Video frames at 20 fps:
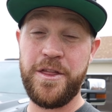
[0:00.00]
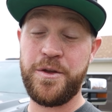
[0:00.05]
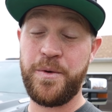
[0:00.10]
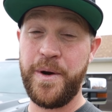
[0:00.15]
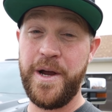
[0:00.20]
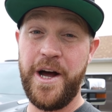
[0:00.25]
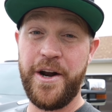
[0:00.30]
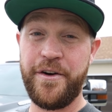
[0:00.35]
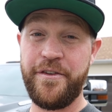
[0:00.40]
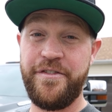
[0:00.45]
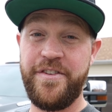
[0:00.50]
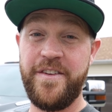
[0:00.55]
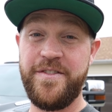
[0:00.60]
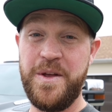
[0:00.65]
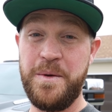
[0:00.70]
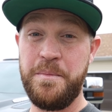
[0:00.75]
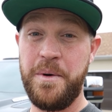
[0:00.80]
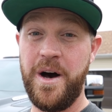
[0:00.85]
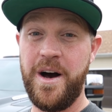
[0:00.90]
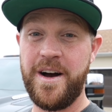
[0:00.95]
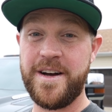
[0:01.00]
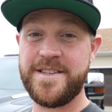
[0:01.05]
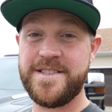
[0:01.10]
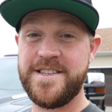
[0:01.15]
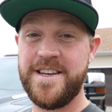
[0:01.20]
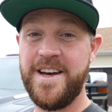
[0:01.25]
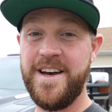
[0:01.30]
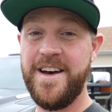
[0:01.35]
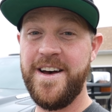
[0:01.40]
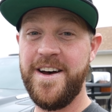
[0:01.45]
350
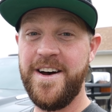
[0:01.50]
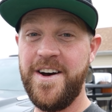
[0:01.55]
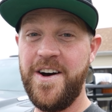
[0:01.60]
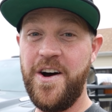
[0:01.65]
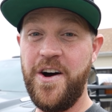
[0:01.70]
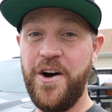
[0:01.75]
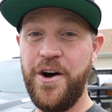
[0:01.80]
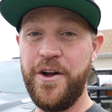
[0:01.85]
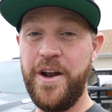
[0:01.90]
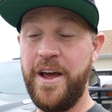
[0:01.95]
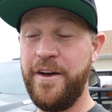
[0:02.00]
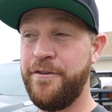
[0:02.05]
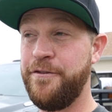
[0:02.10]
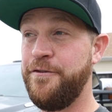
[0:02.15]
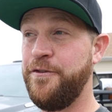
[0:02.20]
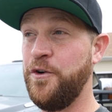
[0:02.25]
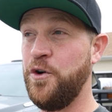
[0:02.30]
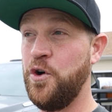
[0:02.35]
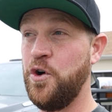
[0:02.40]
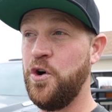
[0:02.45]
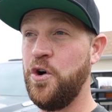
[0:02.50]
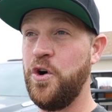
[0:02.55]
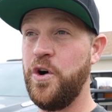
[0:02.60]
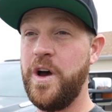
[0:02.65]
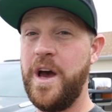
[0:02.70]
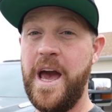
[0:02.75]
bucks on a full